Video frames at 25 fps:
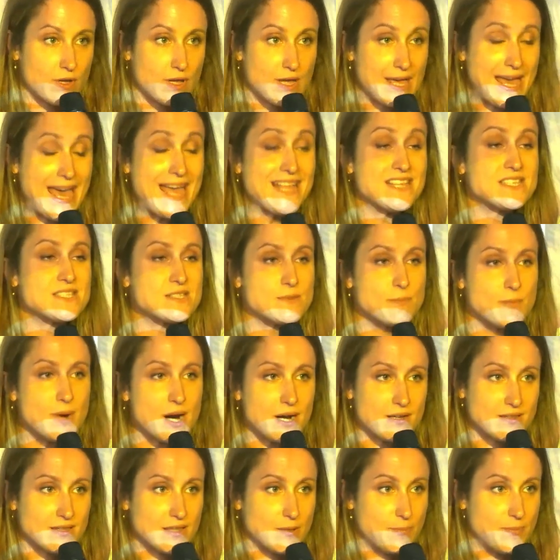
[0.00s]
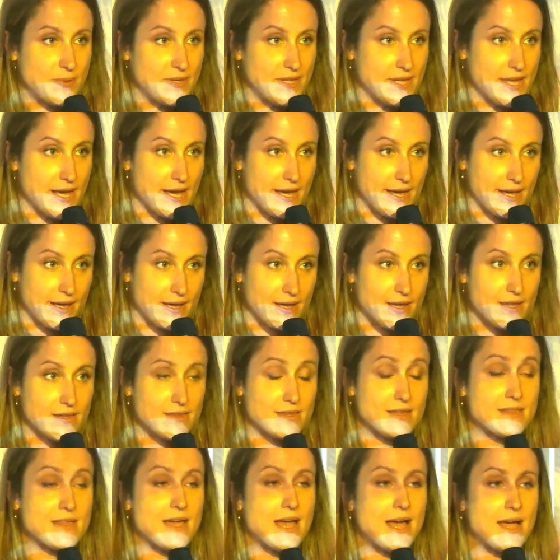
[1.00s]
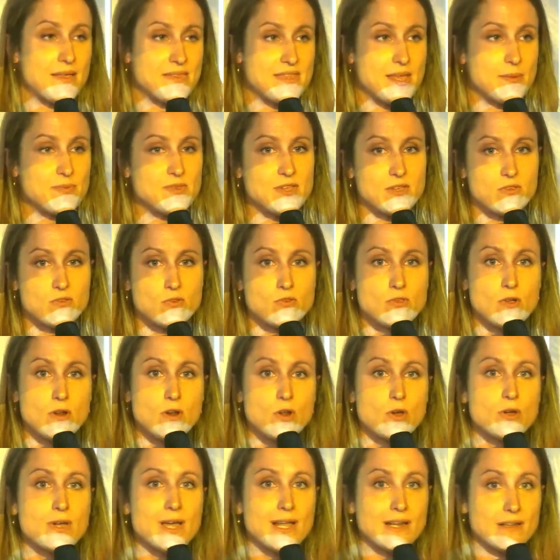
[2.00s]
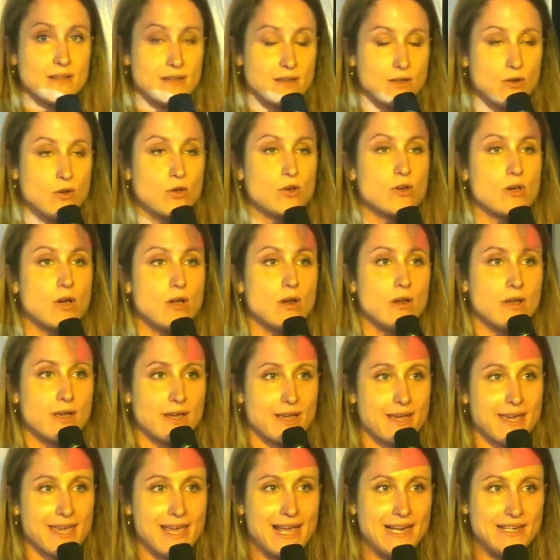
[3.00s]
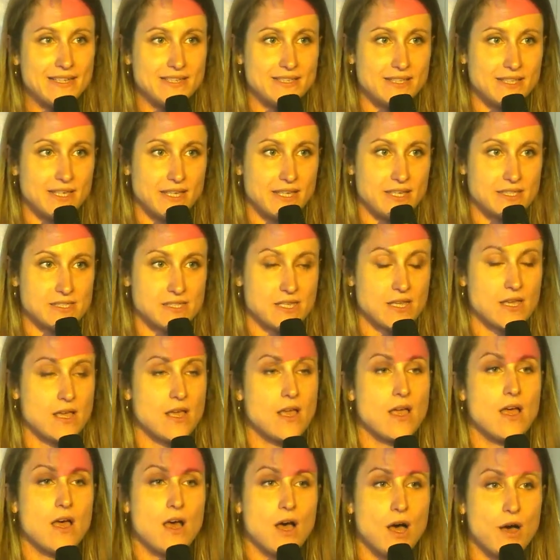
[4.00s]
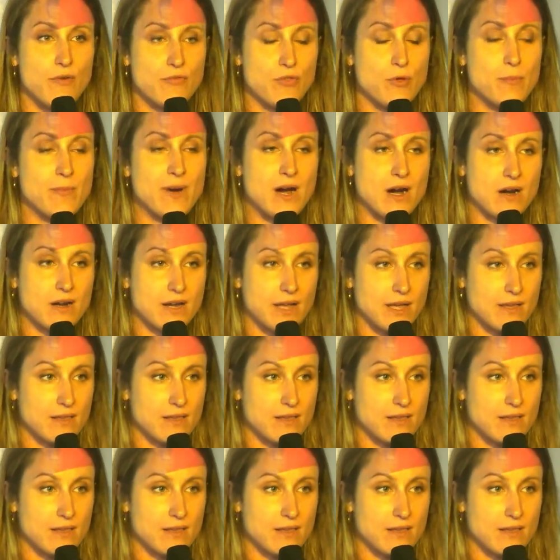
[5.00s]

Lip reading: and smart KPI that are adapted to the local realities of the market.